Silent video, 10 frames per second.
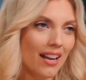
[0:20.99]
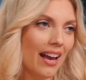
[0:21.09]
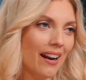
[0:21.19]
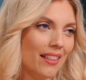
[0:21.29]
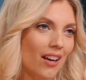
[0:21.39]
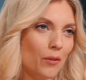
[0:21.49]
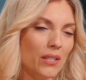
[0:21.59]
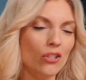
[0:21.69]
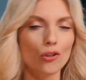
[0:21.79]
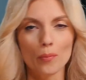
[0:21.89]
And I thought it
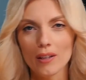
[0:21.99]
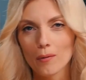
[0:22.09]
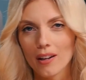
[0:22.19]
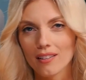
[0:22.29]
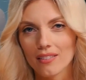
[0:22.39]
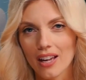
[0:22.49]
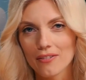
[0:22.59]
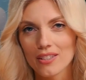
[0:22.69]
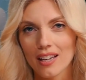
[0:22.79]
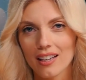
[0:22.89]
was stupid when the
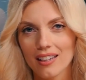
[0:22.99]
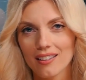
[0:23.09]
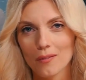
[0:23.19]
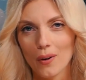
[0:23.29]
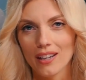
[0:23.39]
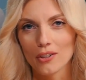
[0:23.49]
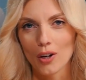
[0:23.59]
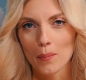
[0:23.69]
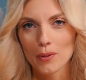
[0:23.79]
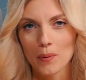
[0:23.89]
left said it when
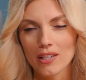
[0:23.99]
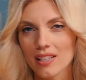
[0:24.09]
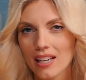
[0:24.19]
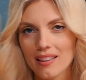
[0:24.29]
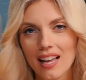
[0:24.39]
Trump was president.